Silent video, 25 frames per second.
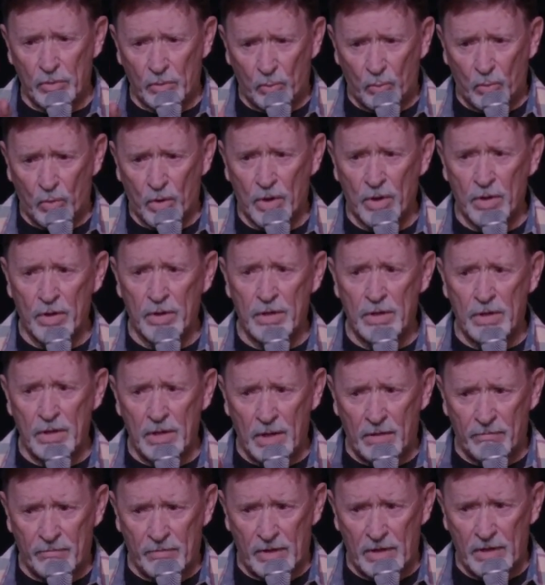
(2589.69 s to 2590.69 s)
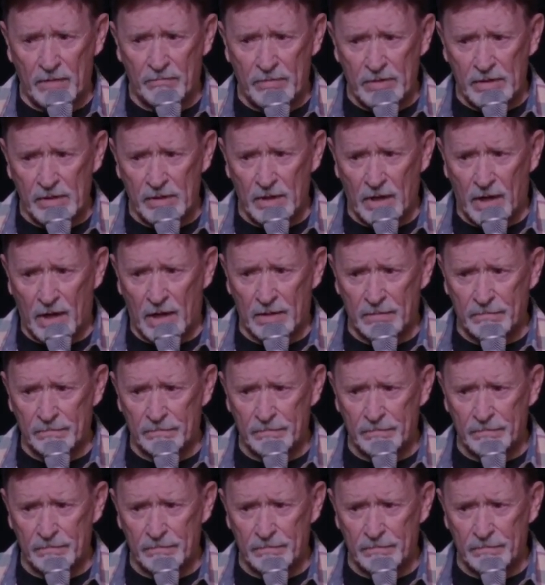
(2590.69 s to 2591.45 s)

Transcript: word of the living God.